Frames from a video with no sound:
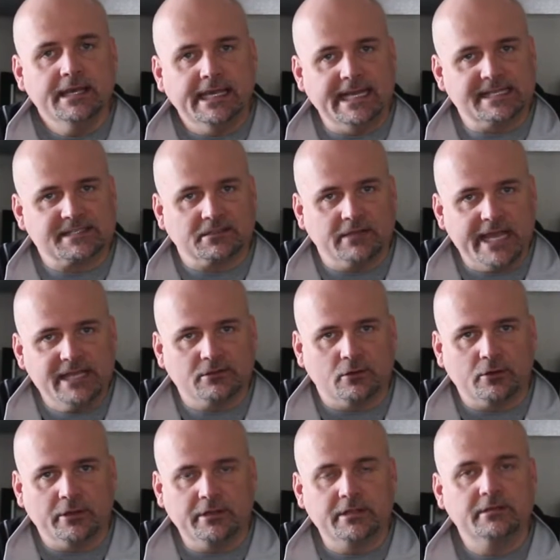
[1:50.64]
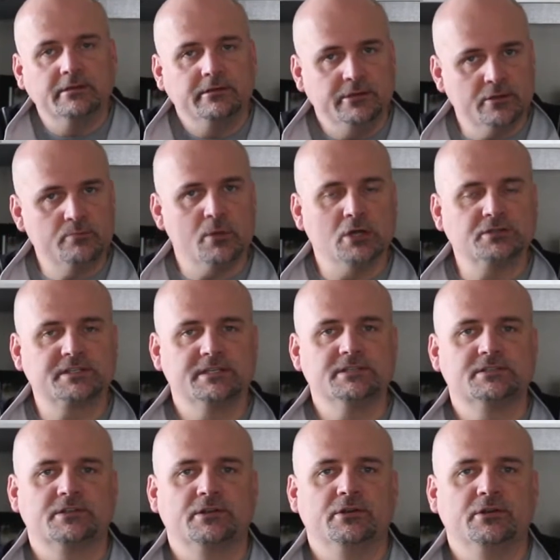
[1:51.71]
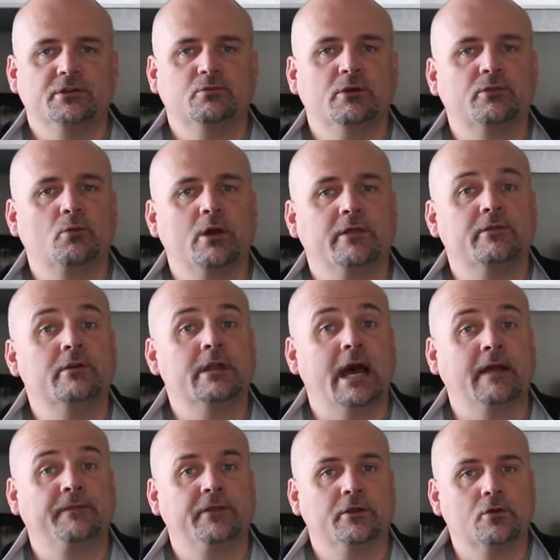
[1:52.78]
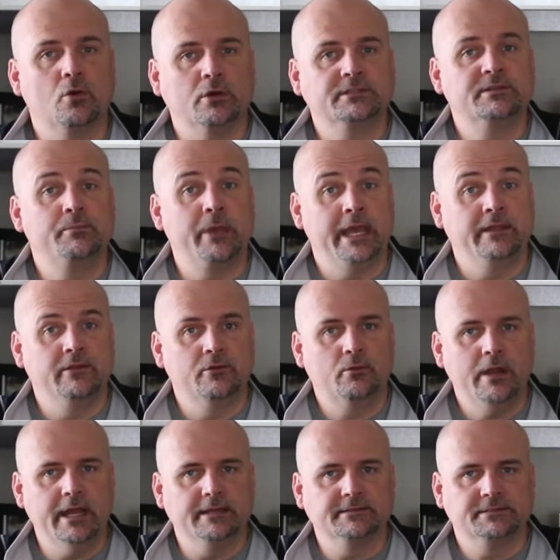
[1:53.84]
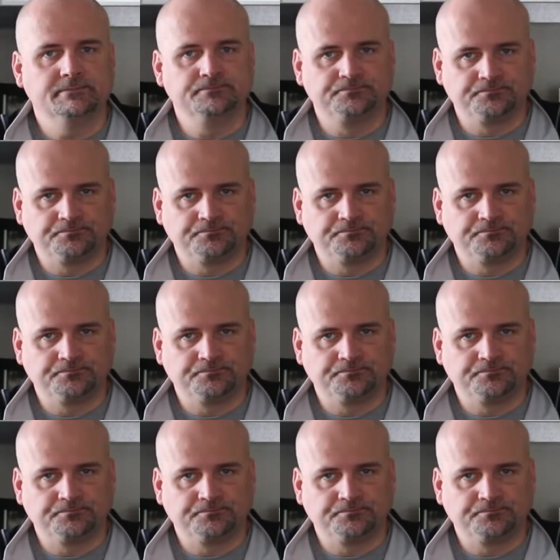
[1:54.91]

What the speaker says: And as a landlord, you're most concerned with whether or not they're going to pay their rent.